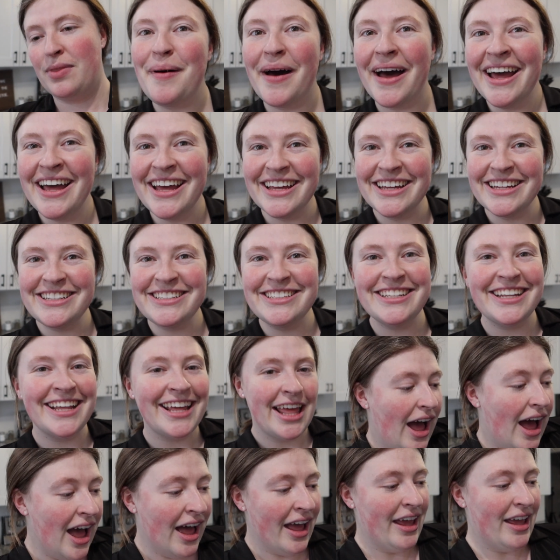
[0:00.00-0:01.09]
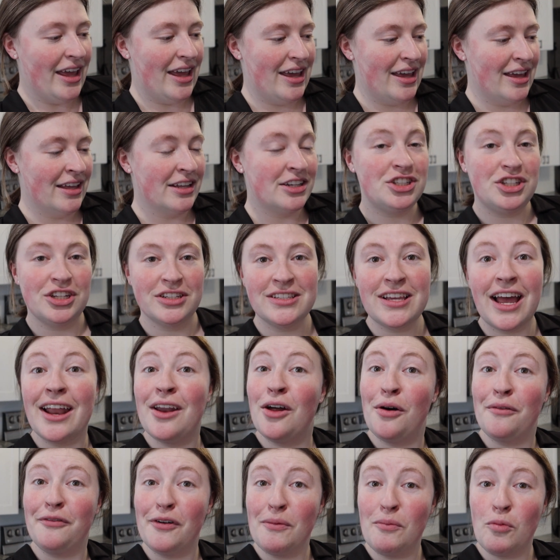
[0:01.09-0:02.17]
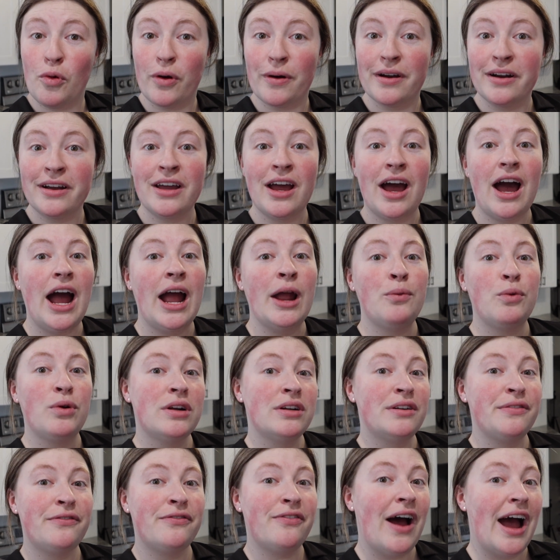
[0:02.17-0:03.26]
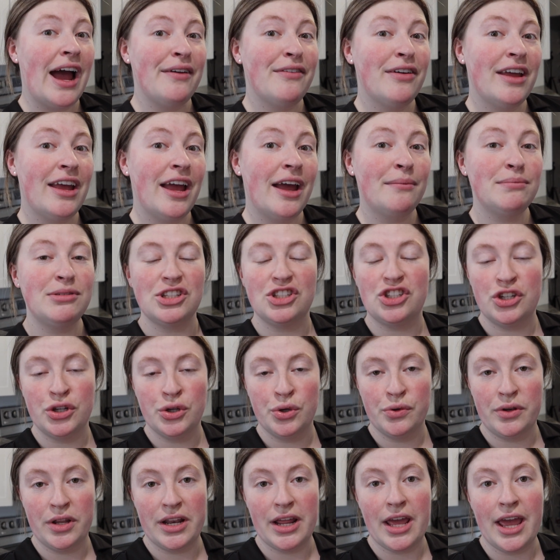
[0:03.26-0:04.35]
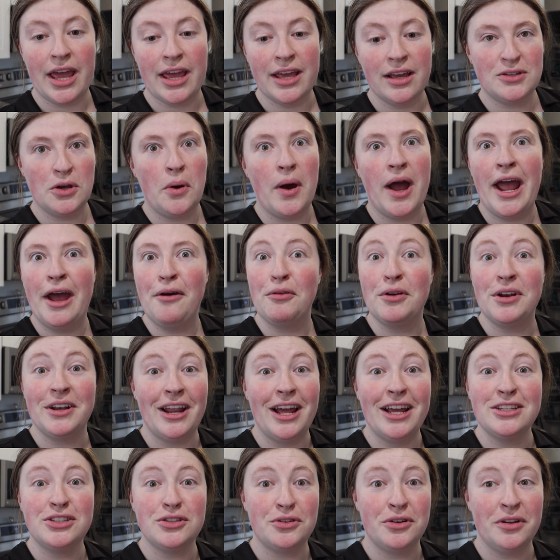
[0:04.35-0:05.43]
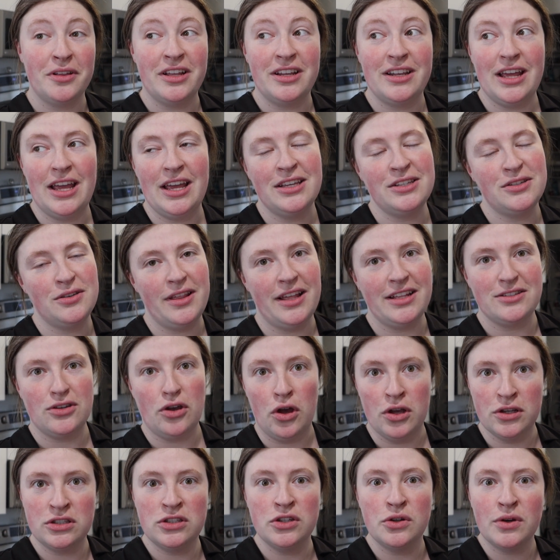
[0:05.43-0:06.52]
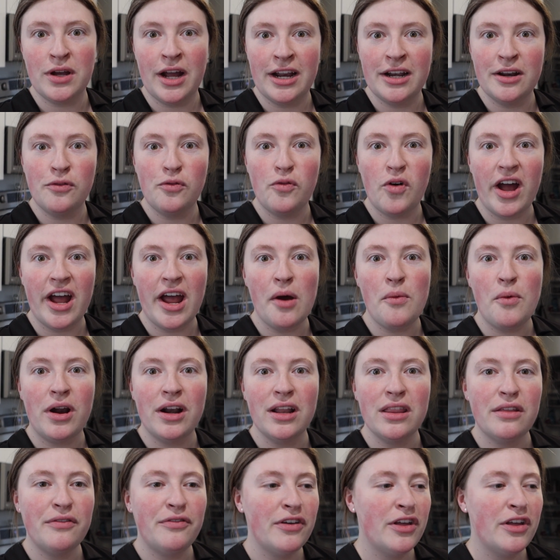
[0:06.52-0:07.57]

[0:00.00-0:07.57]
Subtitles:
But I just got home from work. I worked 5 a.m. to 2 today, so I have a nice early day, so that's also kind of why I wanted the